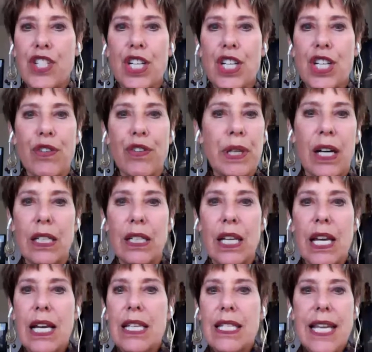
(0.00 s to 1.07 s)
cheering me
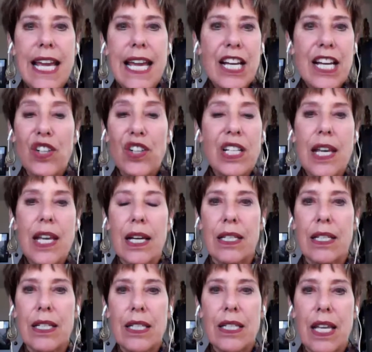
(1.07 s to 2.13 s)
on, saying, go to
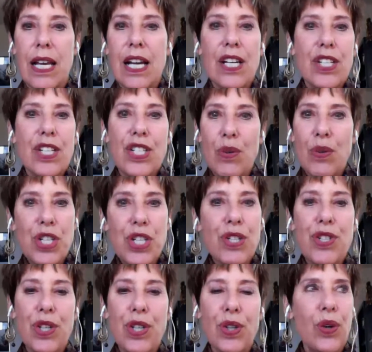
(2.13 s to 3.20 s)
Texas, do what
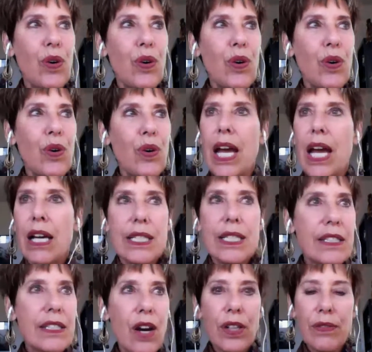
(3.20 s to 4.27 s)
you do,
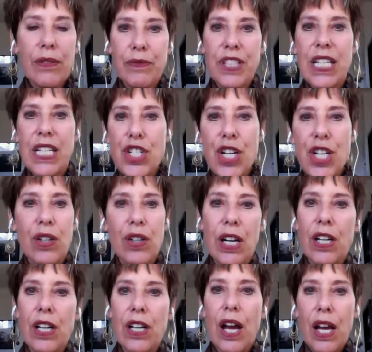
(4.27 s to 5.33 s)
go to teach
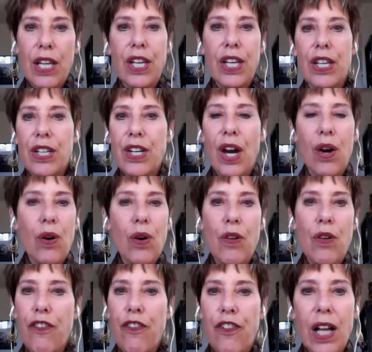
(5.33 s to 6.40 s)
yoga.
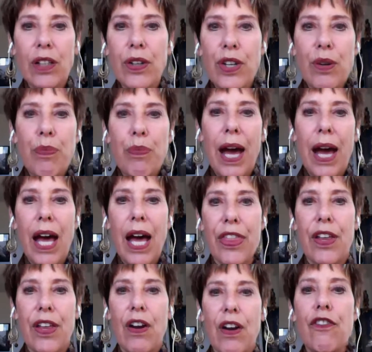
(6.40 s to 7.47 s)
Follow your
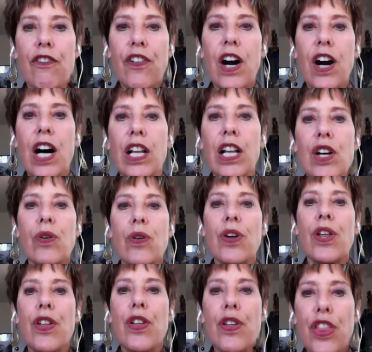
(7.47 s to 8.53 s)
path. Follow
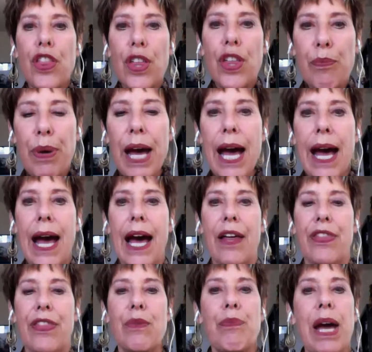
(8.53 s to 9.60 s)
the path.
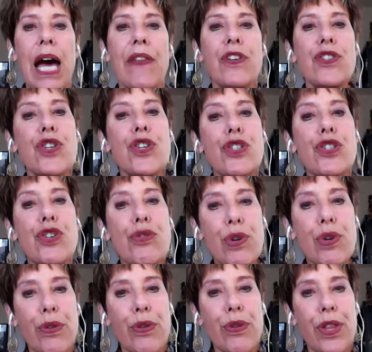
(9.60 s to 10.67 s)
The path is your
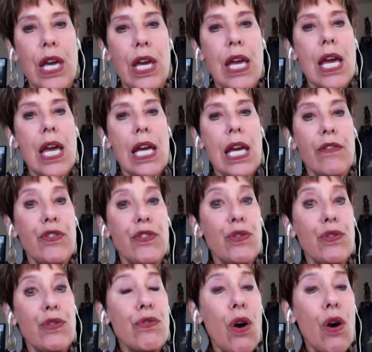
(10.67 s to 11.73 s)
truth. And if you
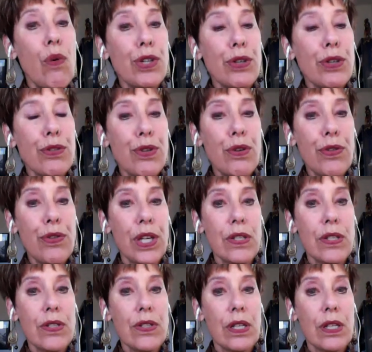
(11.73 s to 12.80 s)
know what your truth
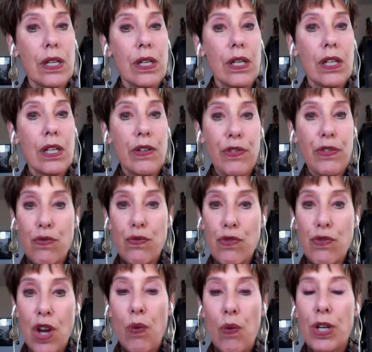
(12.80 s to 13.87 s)
is, if you
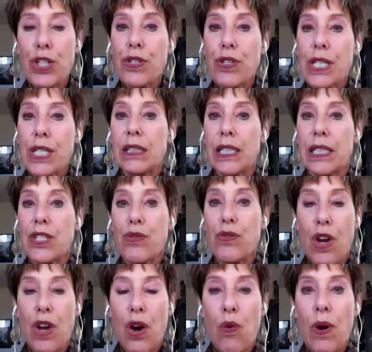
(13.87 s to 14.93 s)
know what your skill is, you
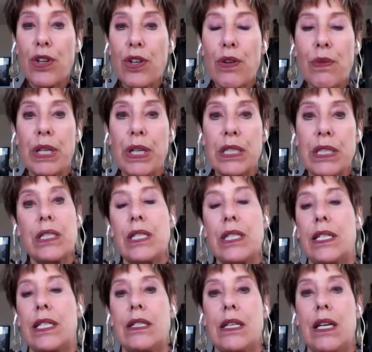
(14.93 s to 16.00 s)
know where your abundance
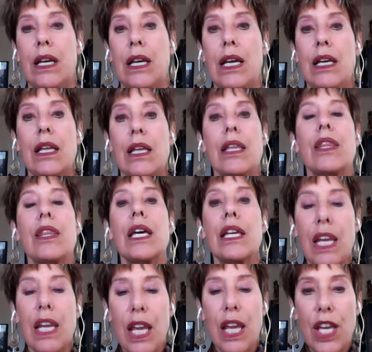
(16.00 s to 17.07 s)
is,
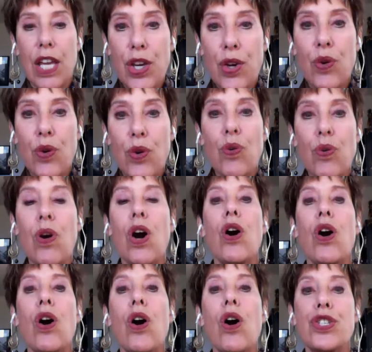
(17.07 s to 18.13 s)
then you
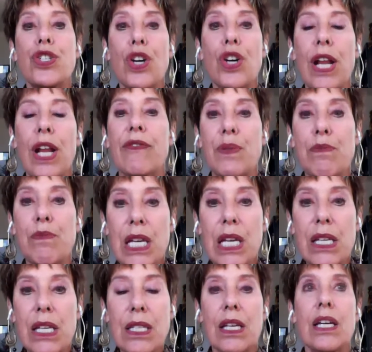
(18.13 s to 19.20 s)
don't have to
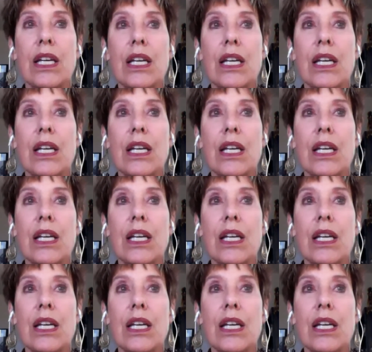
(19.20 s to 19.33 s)
miss.